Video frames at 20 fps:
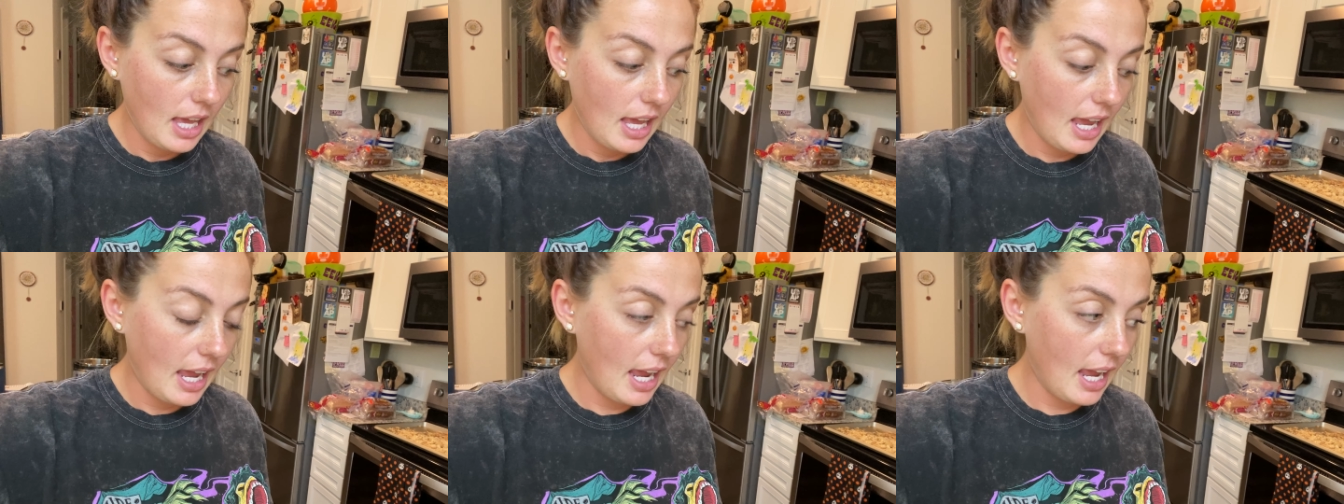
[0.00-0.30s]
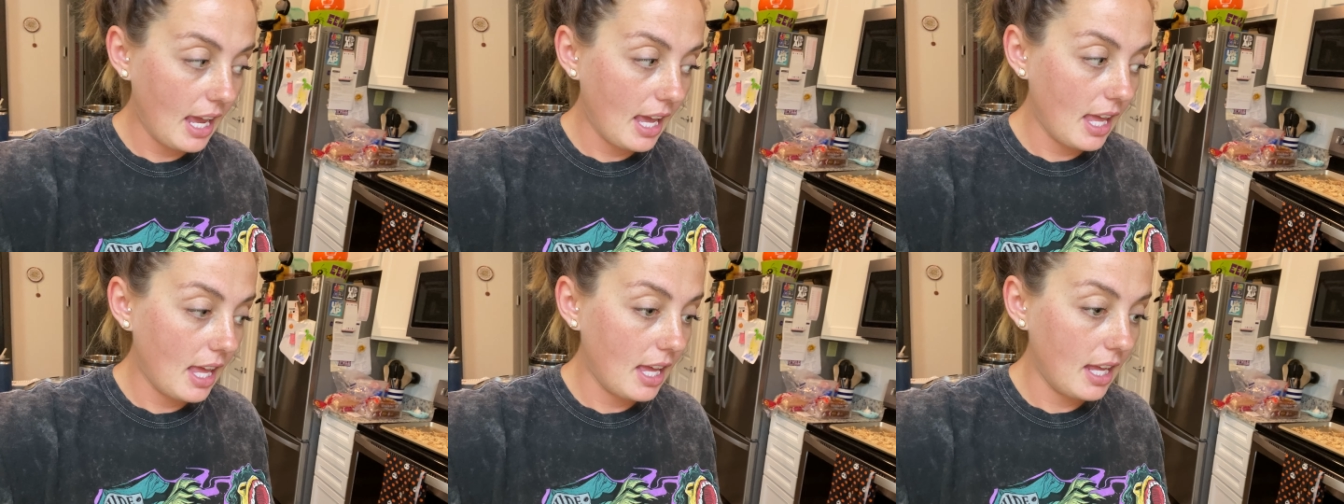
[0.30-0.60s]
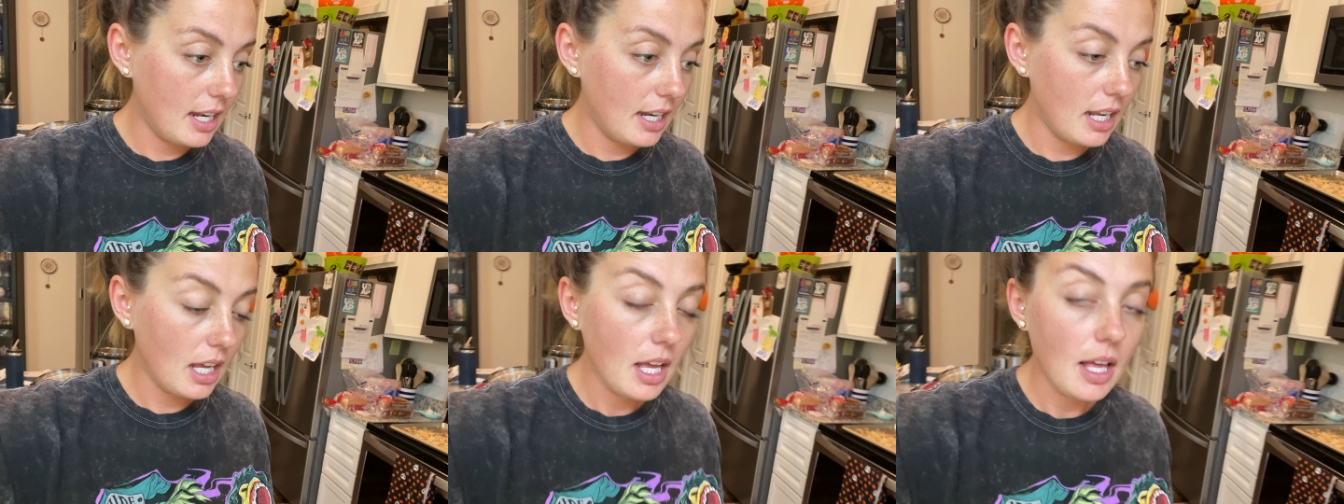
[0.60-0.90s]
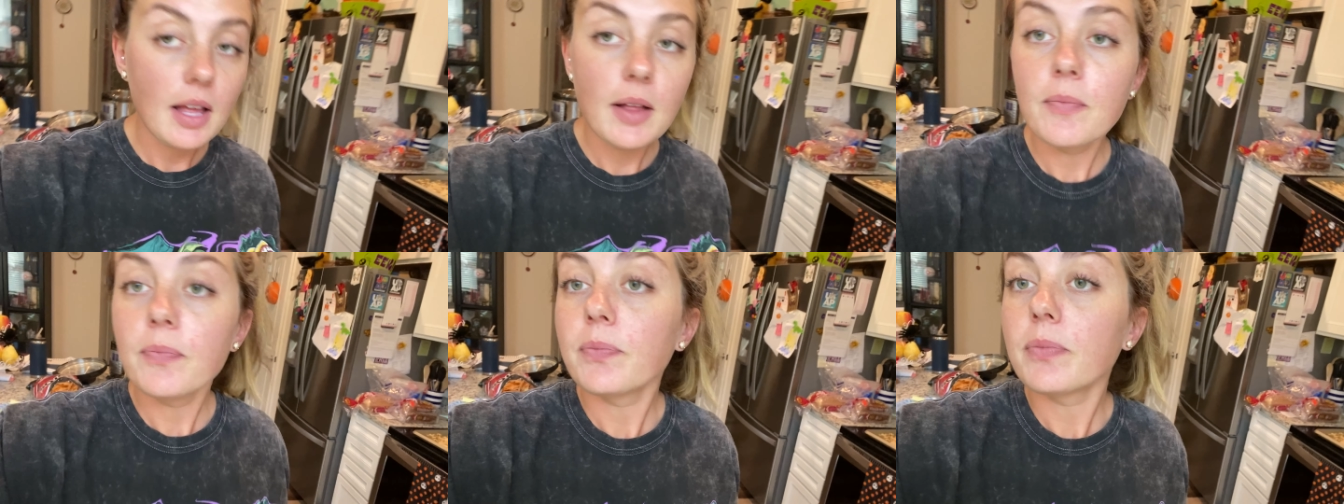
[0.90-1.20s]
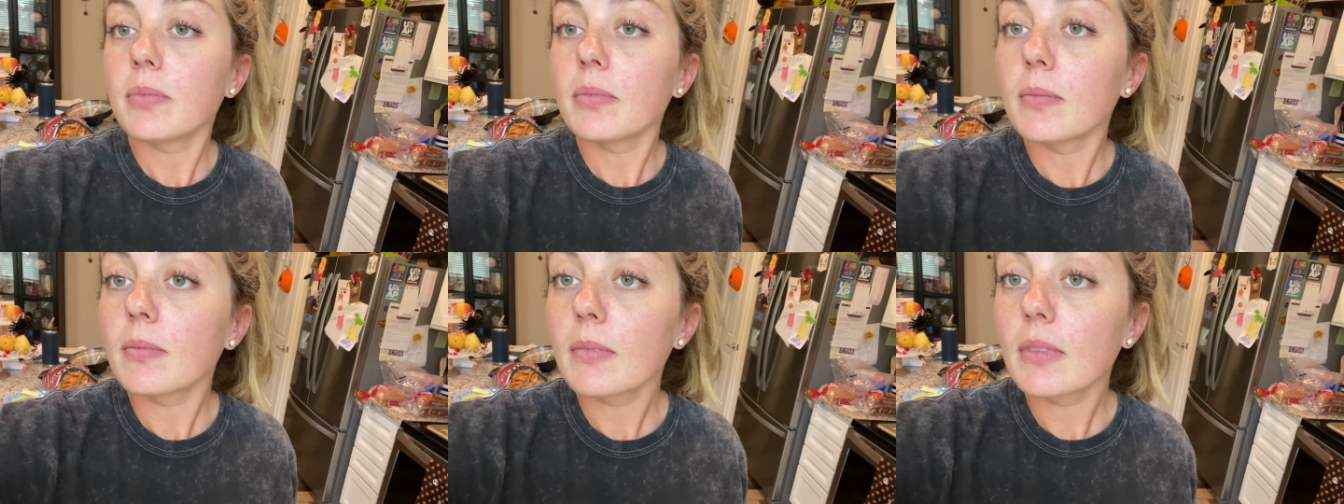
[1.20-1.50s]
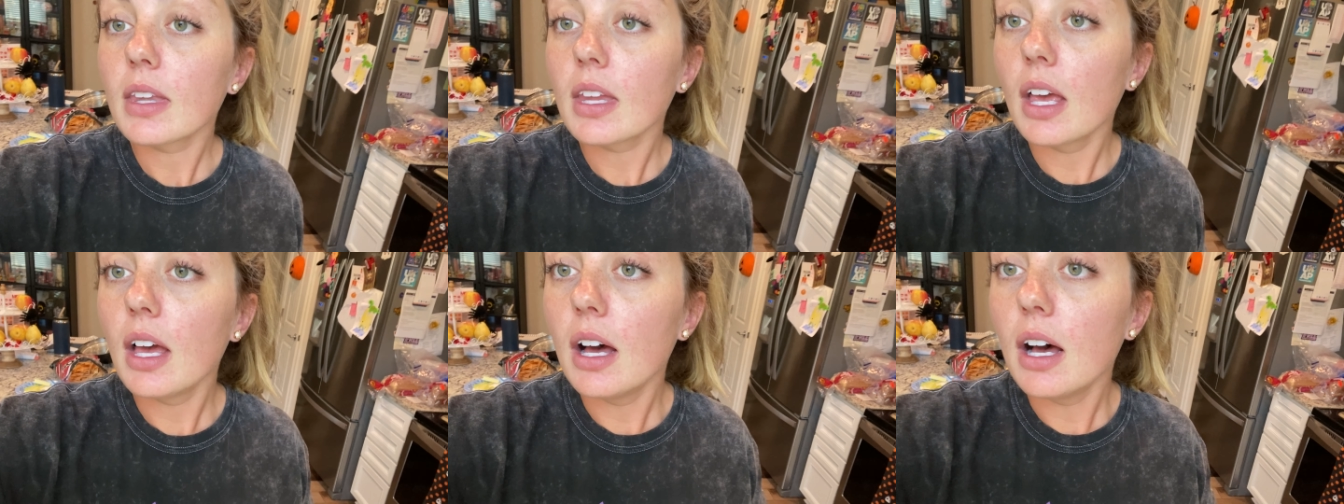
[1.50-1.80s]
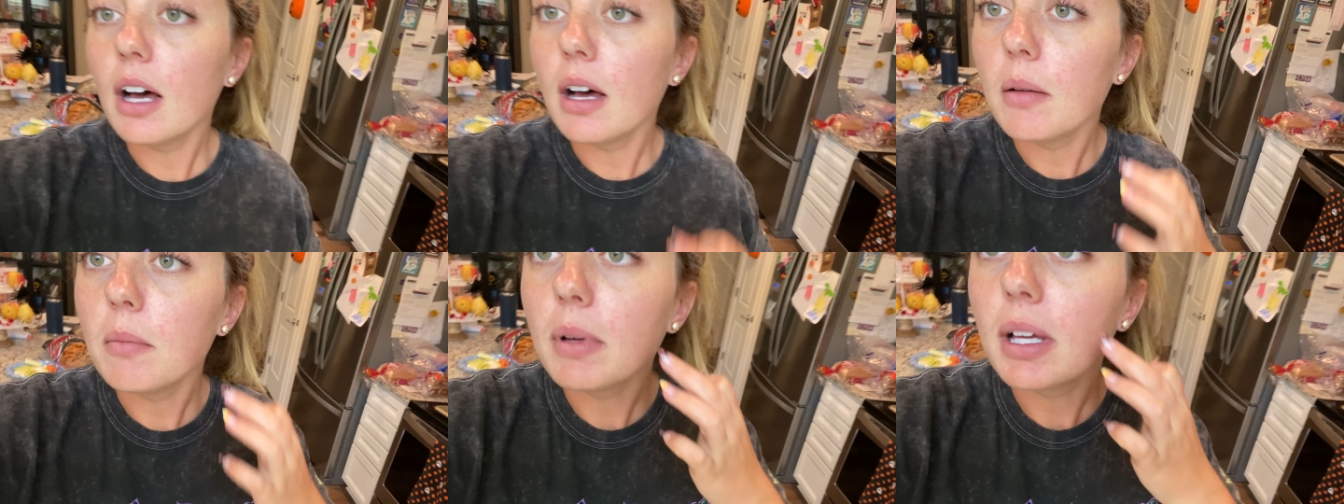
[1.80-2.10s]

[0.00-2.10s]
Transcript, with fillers: and um,